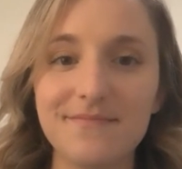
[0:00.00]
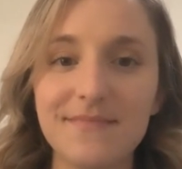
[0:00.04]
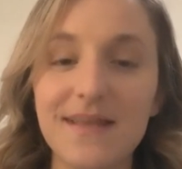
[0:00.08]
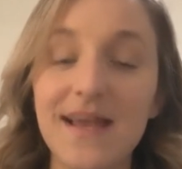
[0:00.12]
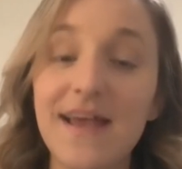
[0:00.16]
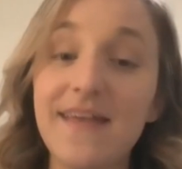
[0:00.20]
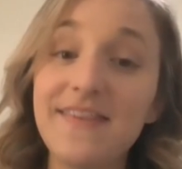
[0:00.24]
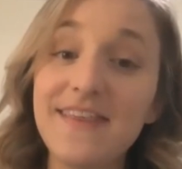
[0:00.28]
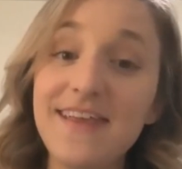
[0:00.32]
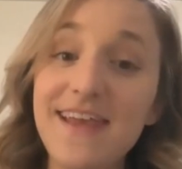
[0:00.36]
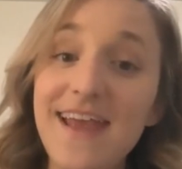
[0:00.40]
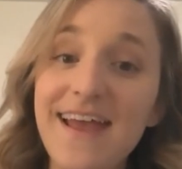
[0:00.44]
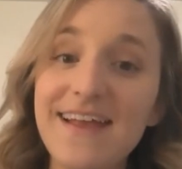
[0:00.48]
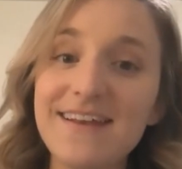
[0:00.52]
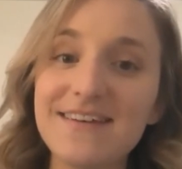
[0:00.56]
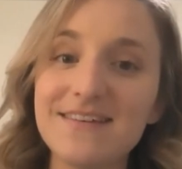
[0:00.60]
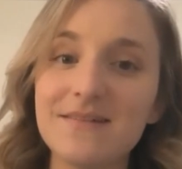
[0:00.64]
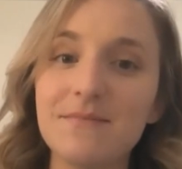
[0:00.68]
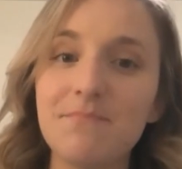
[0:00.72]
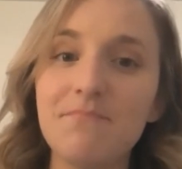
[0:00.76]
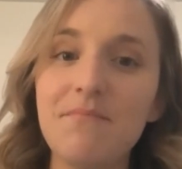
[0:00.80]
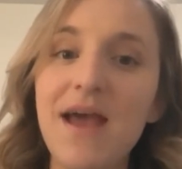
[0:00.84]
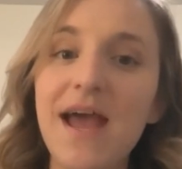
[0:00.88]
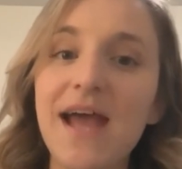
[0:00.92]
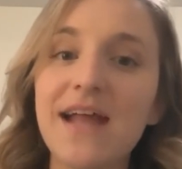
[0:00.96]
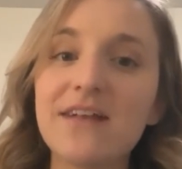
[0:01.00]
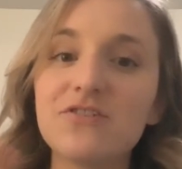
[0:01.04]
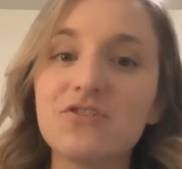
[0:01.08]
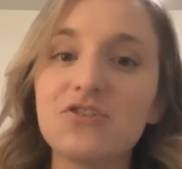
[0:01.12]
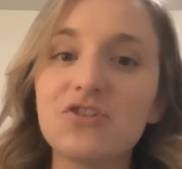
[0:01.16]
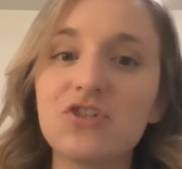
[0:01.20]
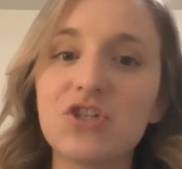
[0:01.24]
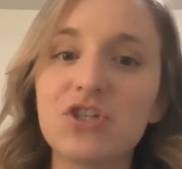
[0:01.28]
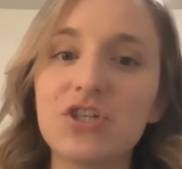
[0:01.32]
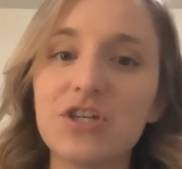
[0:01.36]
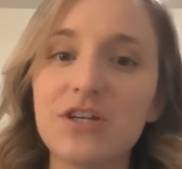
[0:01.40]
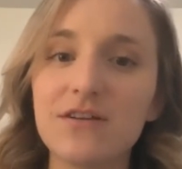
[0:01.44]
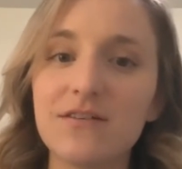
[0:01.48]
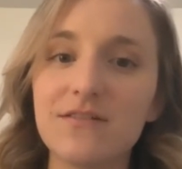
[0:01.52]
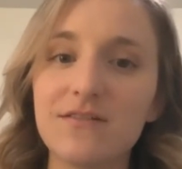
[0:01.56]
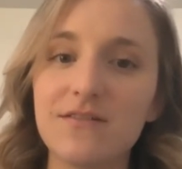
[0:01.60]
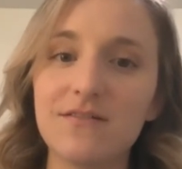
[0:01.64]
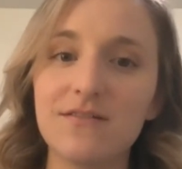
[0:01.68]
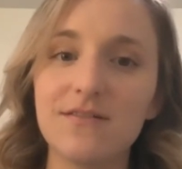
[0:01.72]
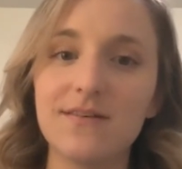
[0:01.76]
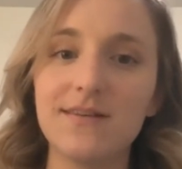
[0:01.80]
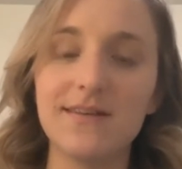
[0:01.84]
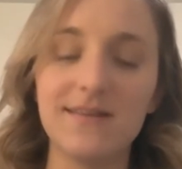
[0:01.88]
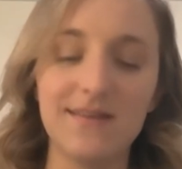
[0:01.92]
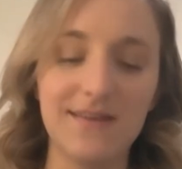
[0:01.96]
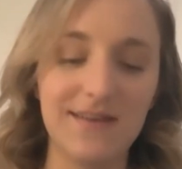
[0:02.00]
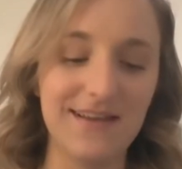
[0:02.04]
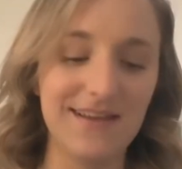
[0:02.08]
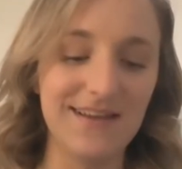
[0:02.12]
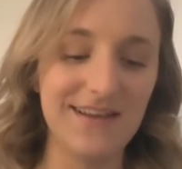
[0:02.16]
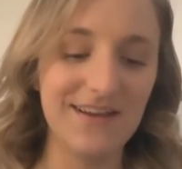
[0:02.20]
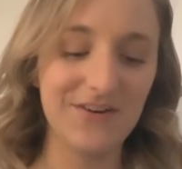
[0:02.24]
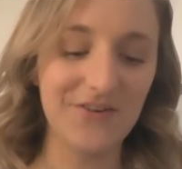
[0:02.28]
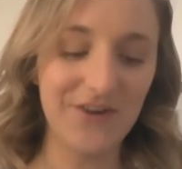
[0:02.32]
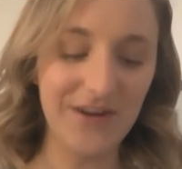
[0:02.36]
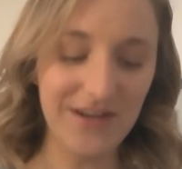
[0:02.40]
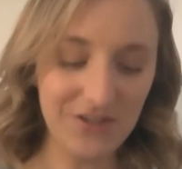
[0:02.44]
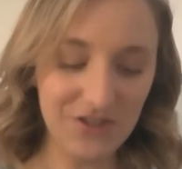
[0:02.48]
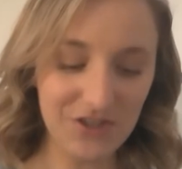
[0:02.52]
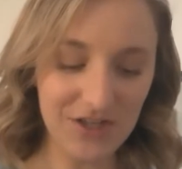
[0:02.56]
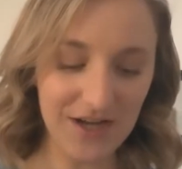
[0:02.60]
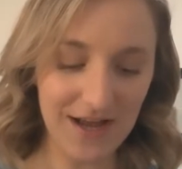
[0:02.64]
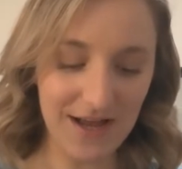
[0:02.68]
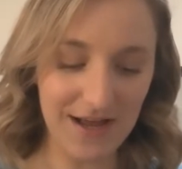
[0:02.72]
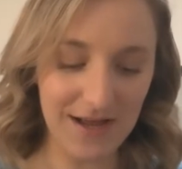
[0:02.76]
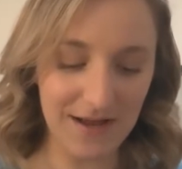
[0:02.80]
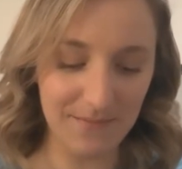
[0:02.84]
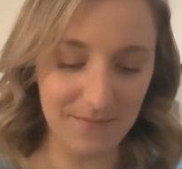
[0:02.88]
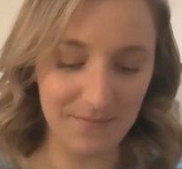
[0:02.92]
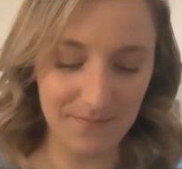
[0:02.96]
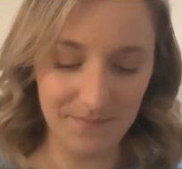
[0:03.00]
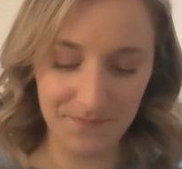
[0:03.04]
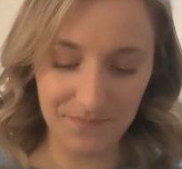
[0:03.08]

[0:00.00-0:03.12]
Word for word: At the end, match. Great job.